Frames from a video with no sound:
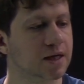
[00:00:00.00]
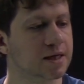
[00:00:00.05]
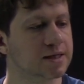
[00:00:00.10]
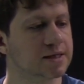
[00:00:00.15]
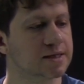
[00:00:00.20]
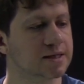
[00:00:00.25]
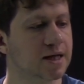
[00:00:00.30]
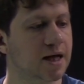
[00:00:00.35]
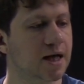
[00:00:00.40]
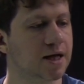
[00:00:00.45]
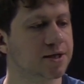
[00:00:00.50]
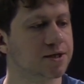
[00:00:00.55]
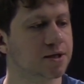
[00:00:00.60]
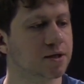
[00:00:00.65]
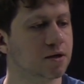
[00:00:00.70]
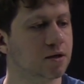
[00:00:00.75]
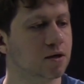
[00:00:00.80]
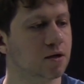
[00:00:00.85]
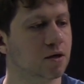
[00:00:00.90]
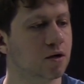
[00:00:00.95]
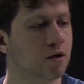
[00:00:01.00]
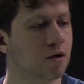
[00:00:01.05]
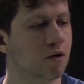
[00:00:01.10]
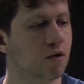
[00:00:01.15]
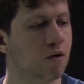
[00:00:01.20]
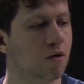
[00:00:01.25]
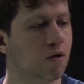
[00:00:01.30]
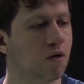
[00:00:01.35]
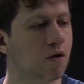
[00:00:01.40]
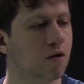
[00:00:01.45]
set
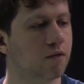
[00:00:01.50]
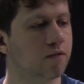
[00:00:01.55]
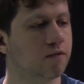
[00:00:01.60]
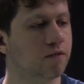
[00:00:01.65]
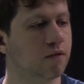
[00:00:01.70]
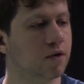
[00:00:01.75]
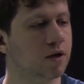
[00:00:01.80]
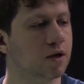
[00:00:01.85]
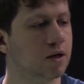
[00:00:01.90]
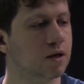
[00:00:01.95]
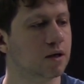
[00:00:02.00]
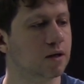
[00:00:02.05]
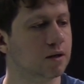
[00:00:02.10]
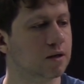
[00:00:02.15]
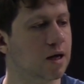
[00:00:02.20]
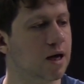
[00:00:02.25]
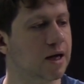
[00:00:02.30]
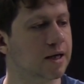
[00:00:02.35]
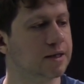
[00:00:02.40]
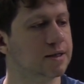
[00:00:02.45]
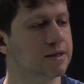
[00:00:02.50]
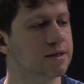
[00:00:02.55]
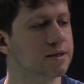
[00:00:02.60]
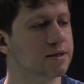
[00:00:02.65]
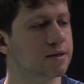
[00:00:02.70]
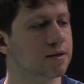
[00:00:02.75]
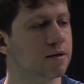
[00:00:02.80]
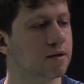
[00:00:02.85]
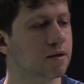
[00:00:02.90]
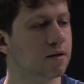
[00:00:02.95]
of lines.